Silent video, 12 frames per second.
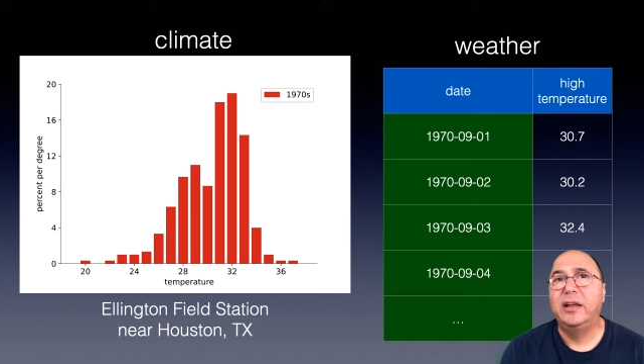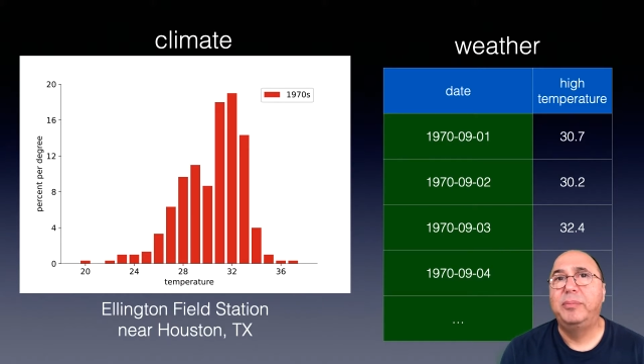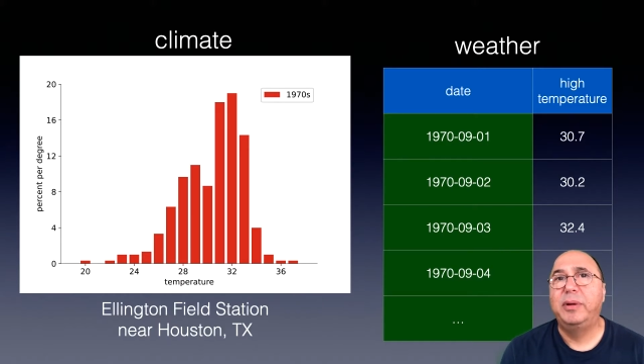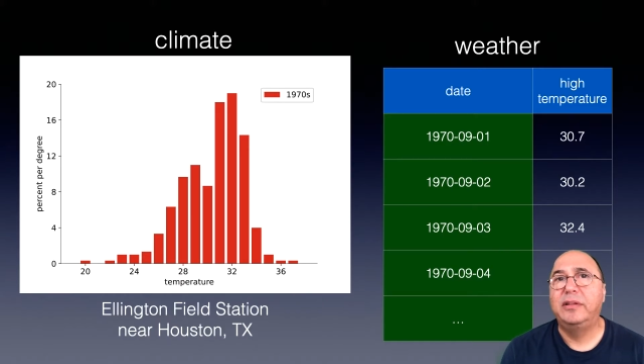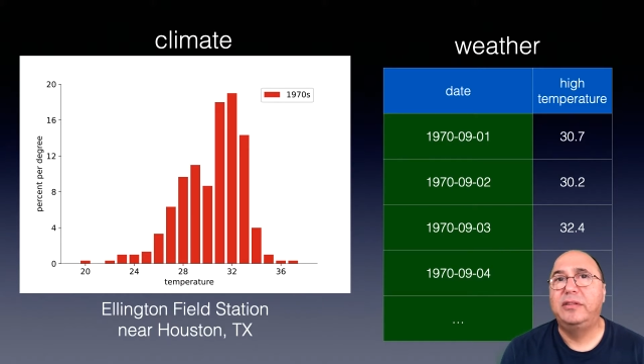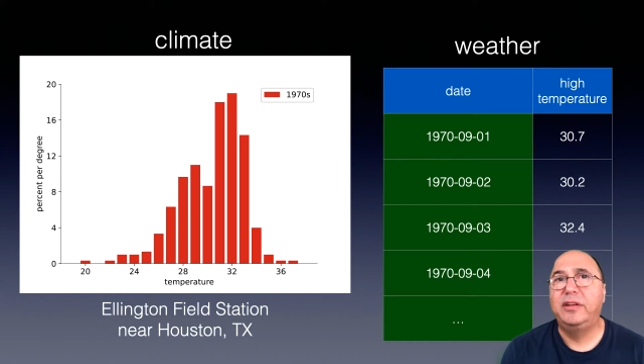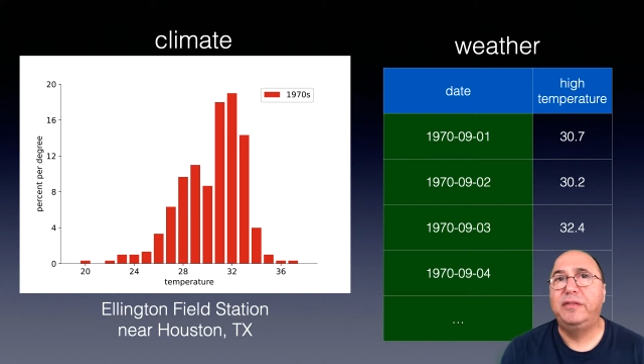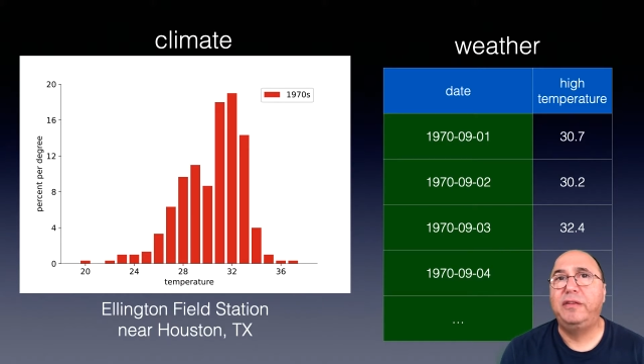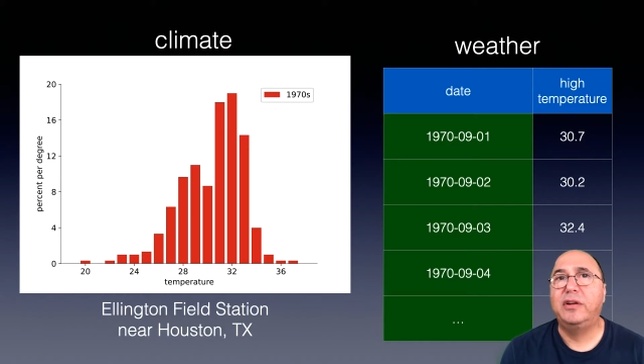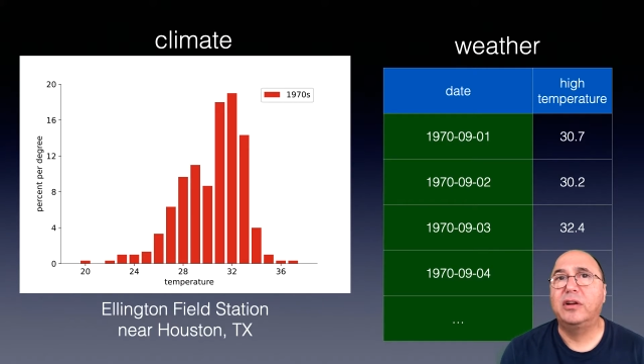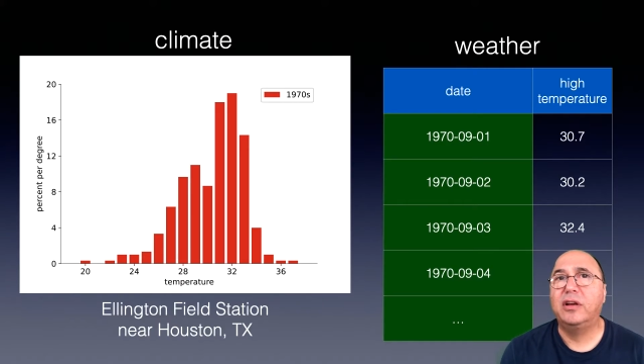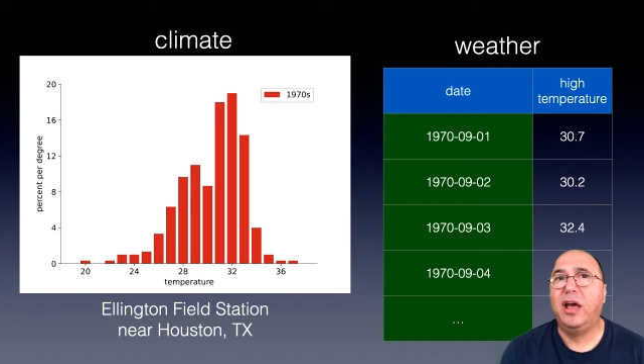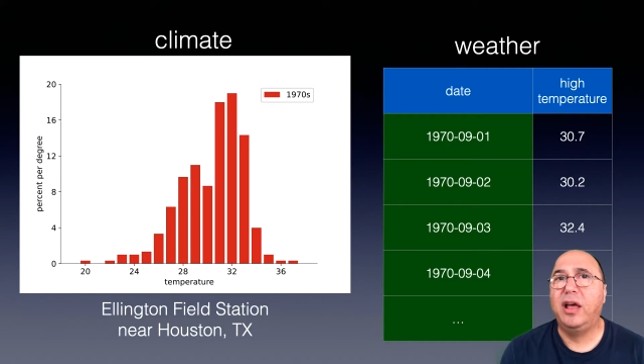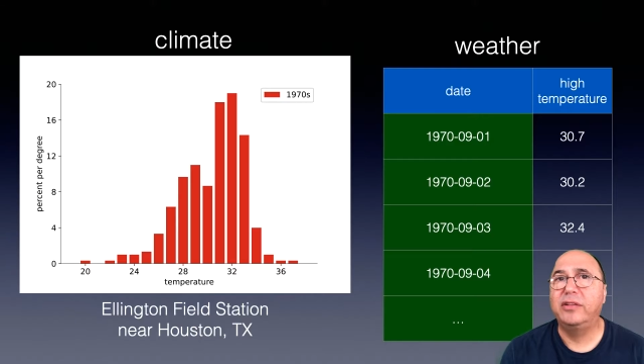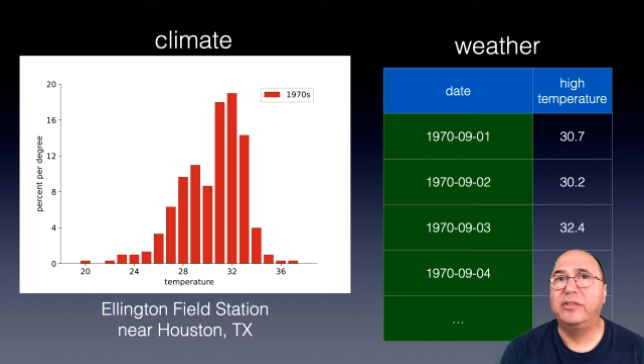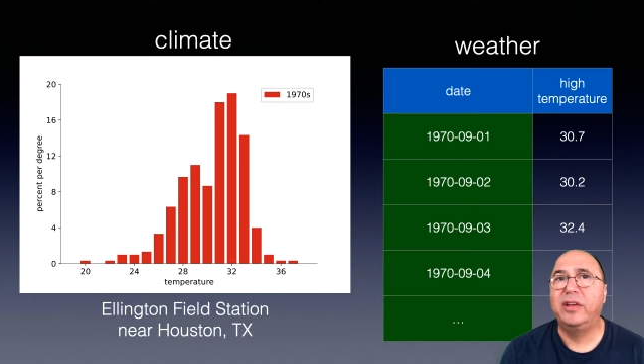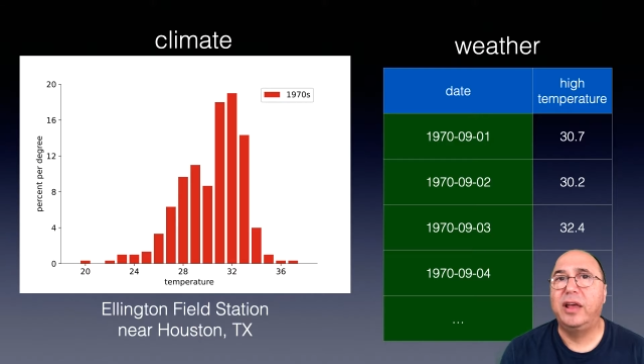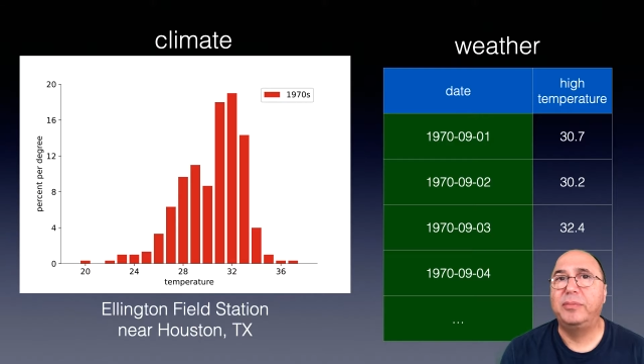but different
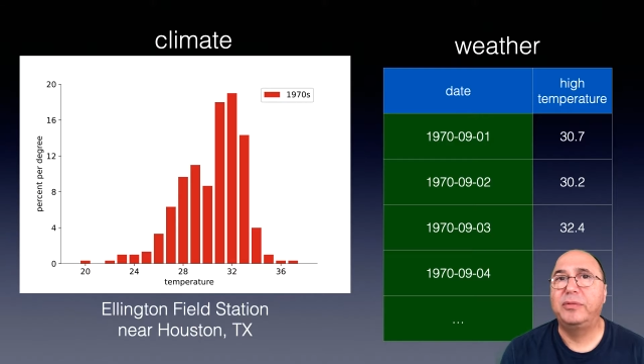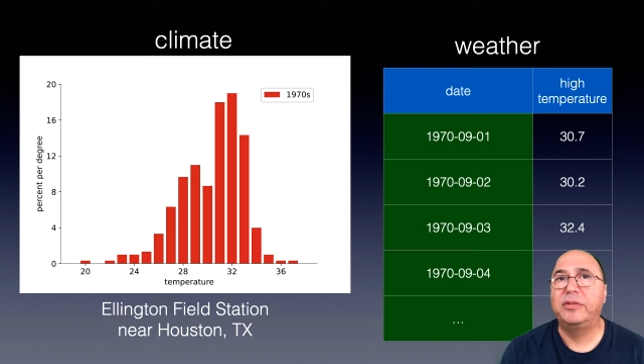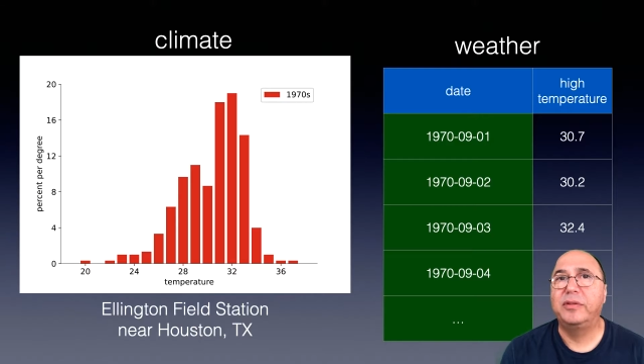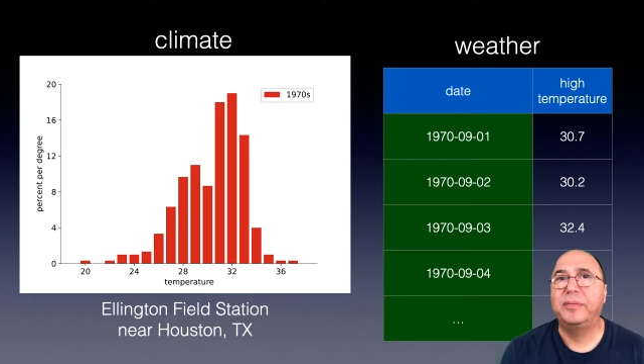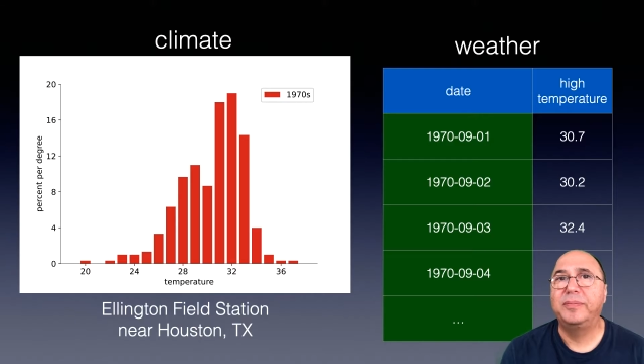concepts.